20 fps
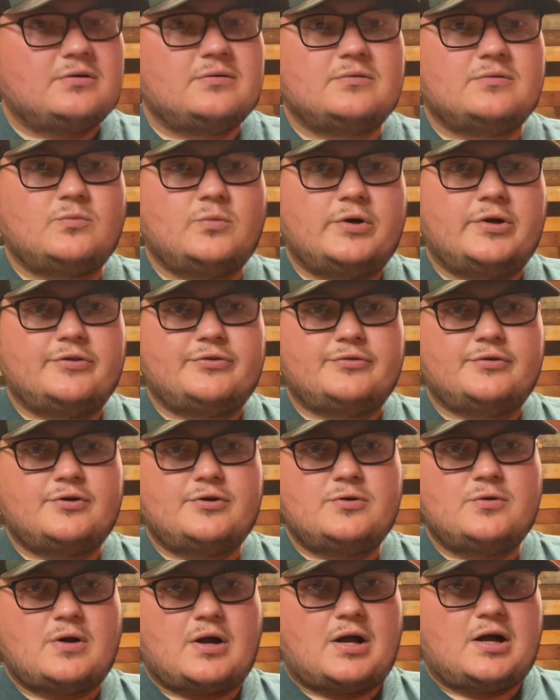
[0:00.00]
went
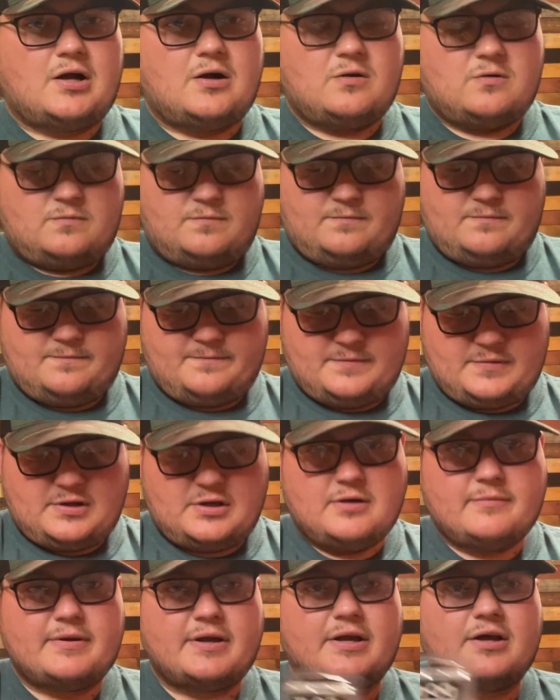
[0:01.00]
through, I'll
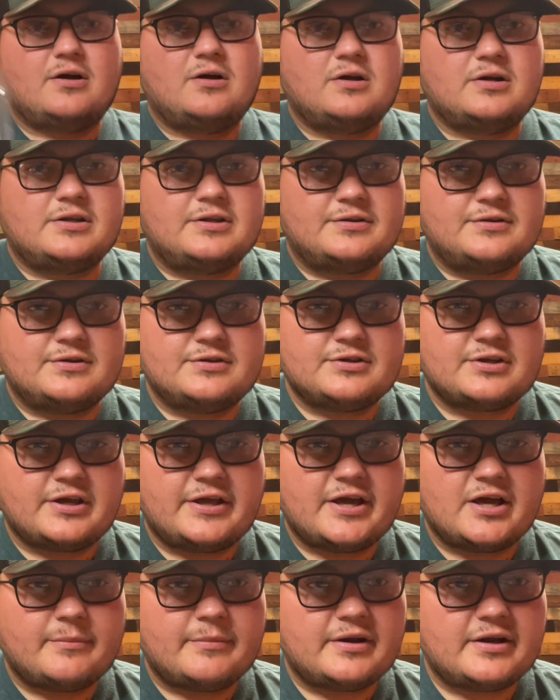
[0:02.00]
come back on and tell
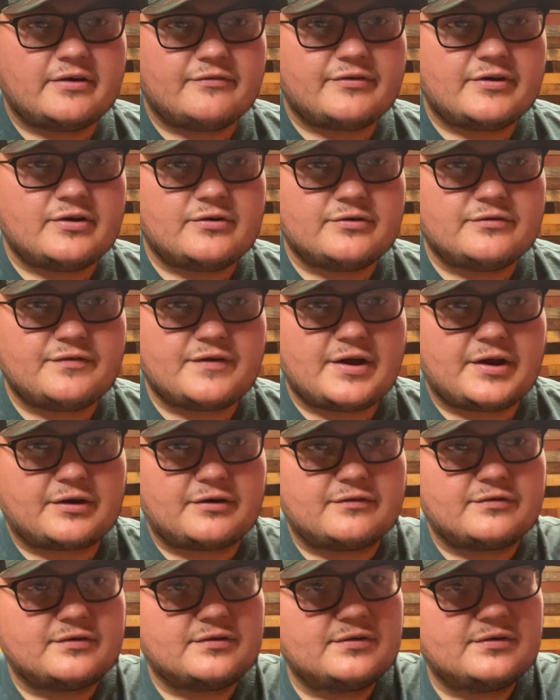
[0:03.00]
you how many I found defective.